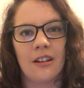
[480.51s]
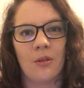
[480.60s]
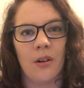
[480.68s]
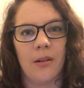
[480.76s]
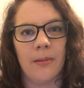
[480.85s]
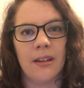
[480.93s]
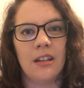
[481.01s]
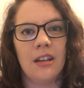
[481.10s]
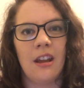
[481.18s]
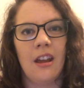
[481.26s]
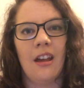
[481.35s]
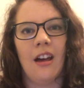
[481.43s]
quite a bit,
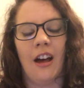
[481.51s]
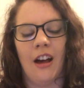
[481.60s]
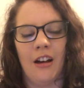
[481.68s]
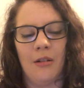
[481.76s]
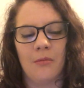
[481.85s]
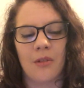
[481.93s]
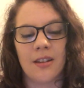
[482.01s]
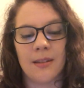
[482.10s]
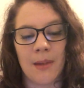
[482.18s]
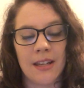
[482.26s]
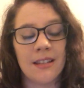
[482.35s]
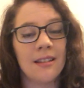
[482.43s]
because it
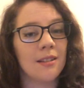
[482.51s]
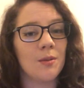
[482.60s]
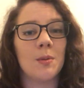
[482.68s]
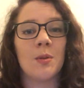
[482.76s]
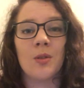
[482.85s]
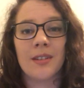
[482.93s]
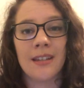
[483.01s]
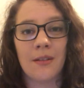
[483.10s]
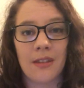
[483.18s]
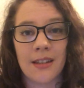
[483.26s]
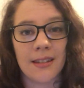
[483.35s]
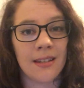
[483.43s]
makes sense, because you saw
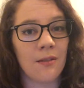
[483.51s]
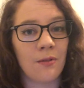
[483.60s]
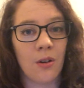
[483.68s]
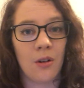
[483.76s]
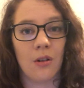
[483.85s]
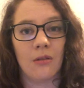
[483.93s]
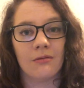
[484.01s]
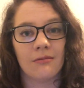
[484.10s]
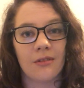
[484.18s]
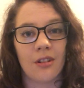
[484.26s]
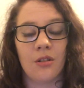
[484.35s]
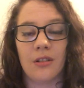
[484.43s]
there's a set photo,
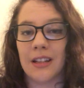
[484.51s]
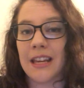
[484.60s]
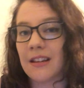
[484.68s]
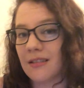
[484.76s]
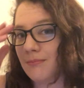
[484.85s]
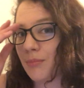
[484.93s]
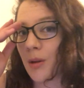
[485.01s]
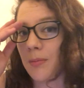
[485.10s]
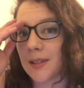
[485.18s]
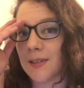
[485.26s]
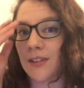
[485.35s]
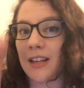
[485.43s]
leaked
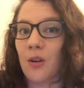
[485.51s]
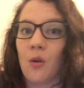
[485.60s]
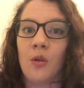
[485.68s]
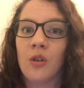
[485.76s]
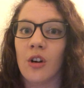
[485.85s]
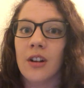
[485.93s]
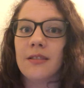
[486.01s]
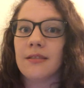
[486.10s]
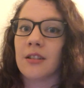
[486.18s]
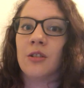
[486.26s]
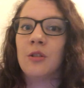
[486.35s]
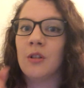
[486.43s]
purposefully or not,
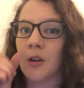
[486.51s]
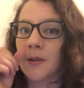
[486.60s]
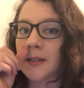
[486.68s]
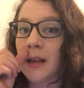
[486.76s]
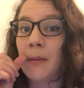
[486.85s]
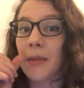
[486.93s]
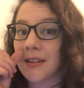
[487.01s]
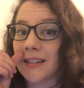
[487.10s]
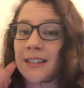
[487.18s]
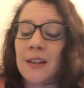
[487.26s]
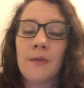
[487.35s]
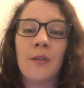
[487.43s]
who knows, there's a
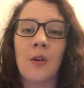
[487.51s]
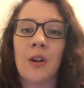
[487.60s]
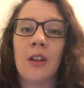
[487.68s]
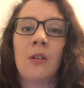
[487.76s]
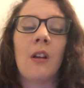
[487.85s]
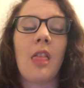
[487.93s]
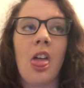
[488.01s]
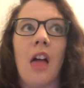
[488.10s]
set photo